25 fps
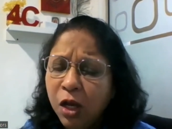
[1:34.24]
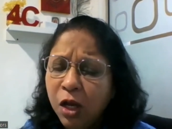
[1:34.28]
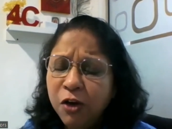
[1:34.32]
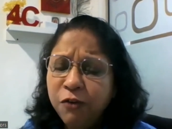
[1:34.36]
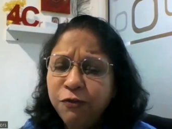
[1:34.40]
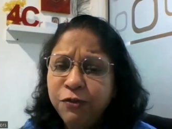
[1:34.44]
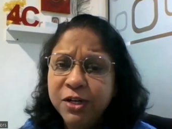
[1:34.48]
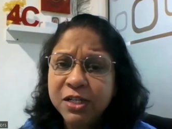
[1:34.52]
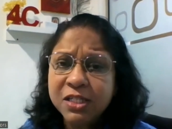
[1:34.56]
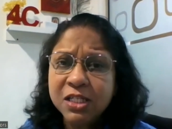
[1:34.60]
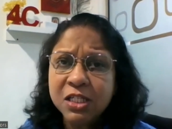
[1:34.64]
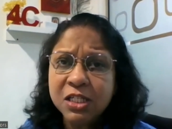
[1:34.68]

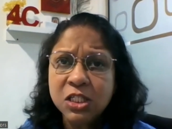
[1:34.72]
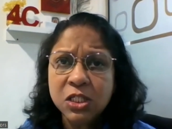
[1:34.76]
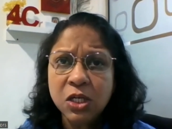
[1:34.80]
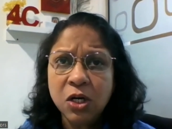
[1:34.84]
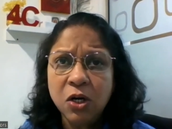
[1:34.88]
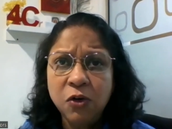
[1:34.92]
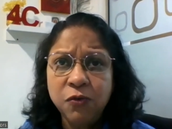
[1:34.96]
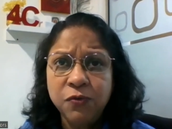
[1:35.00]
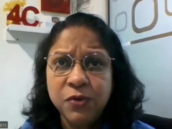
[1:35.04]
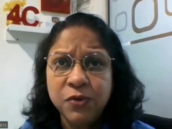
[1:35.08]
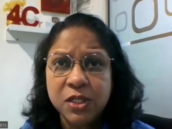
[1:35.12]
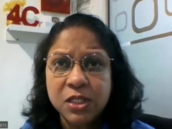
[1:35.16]
If it is a
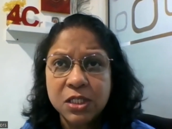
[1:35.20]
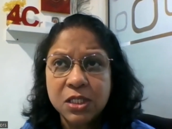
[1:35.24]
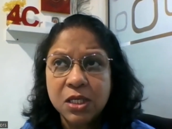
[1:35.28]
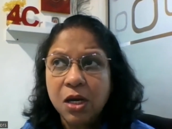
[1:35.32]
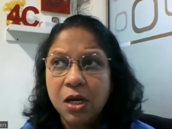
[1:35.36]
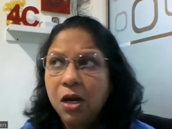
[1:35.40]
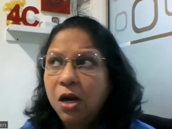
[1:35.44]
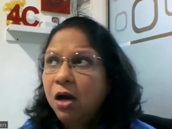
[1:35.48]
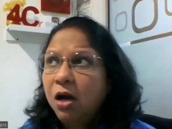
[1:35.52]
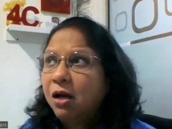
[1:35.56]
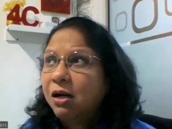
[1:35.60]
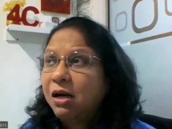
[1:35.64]
service
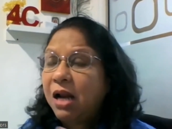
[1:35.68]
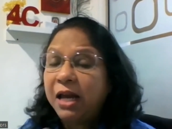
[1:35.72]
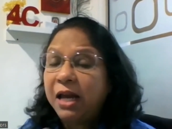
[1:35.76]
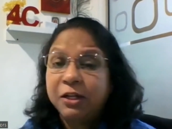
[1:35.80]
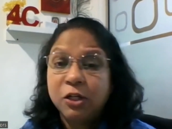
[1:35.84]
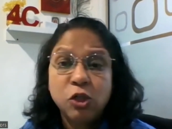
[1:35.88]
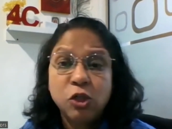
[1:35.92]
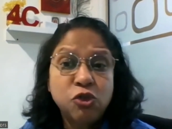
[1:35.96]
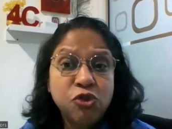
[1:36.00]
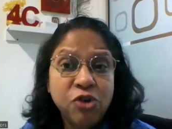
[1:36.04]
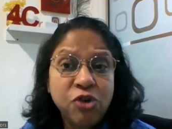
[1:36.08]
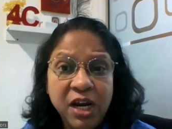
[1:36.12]

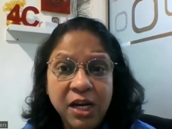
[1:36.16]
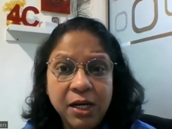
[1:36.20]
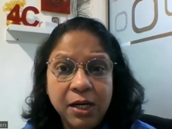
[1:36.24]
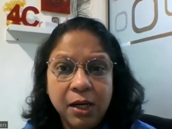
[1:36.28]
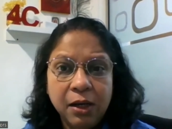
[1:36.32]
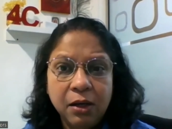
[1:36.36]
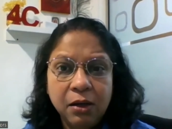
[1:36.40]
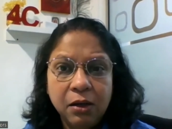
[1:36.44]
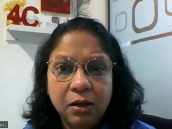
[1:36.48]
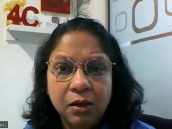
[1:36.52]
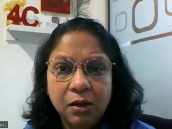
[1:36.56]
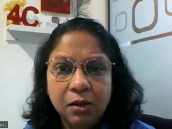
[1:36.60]
like a
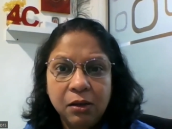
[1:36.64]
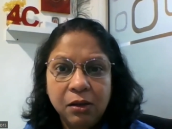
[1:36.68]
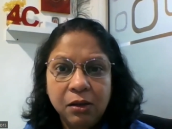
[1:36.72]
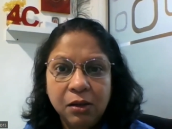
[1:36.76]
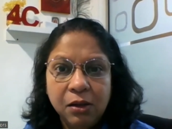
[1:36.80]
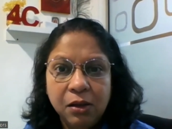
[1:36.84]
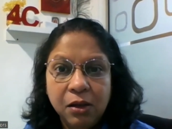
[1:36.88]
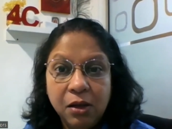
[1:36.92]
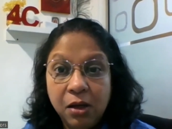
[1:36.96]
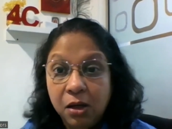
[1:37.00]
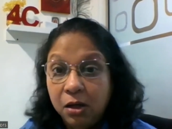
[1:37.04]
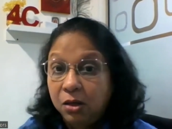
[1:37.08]
training,
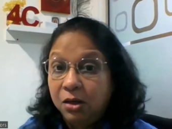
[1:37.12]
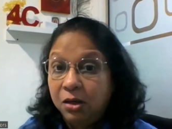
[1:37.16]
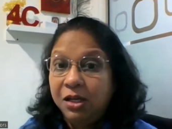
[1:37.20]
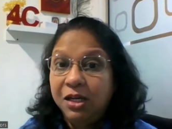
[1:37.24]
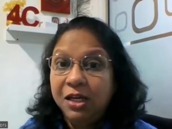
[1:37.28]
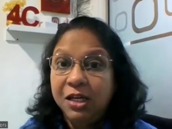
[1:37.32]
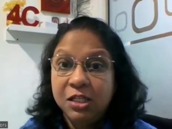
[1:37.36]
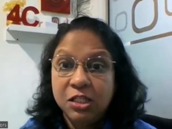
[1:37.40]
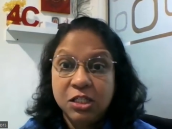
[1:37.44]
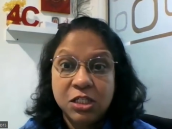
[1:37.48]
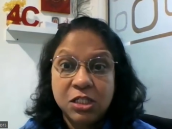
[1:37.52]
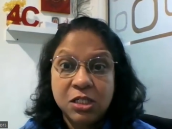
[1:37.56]

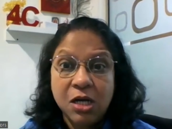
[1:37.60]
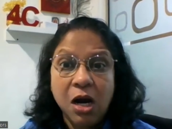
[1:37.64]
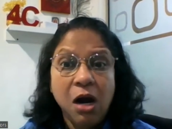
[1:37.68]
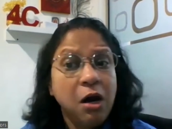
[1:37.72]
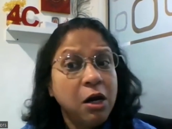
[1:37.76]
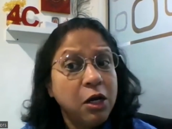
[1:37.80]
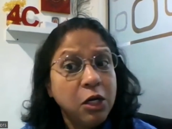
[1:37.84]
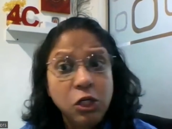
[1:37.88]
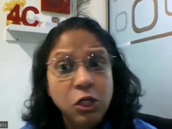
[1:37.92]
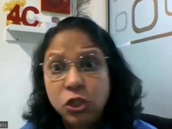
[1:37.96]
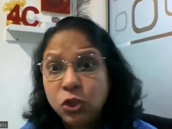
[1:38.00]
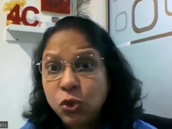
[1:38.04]
Insta
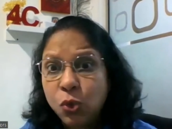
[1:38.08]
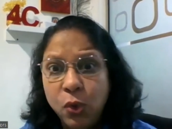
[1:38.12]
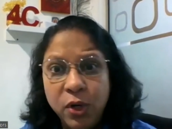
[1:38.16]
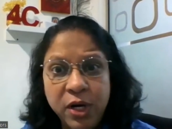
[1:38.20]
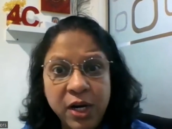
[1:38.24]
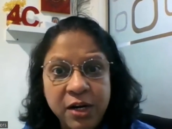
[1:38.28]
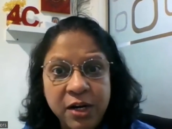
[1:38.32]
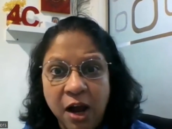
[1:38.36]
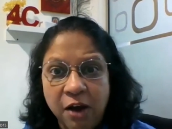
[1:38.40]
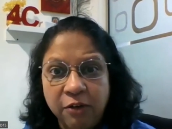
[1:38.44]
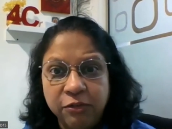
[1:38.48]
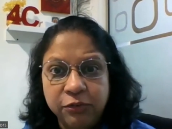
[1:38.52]
is
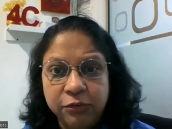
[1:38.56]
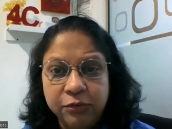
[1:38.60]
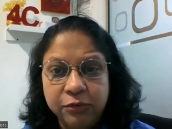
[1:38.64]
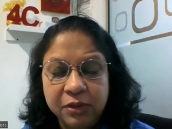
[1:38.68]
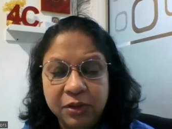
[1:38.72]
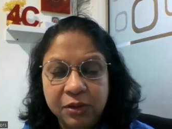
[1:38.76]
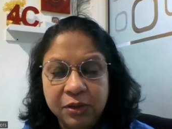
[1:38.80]
good enough,